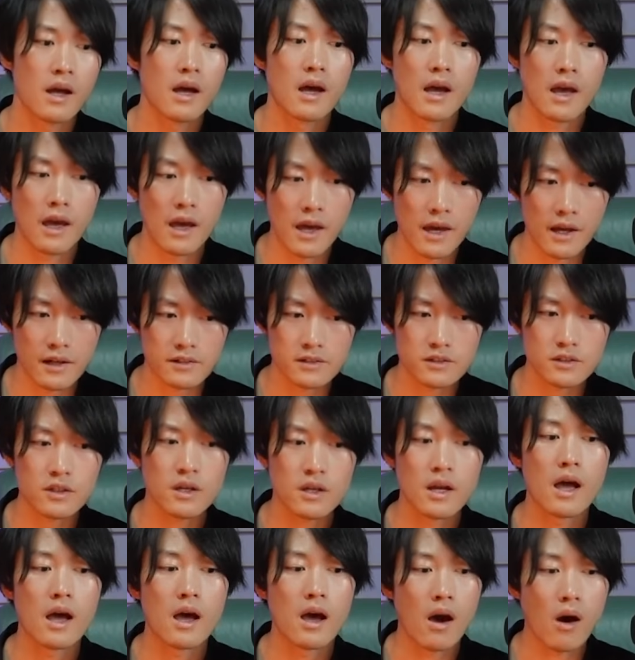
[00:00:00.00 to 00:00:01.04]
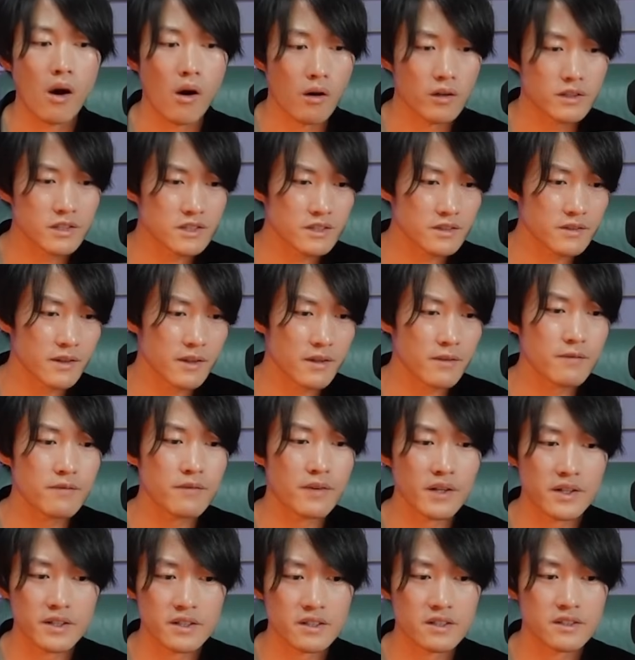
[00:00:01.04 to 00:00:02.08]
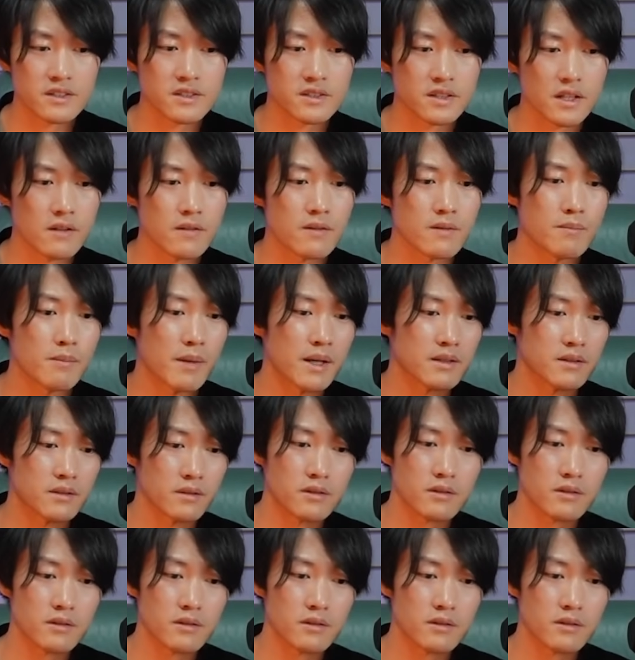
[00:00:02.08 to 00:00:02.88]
And honestly, fire itself might not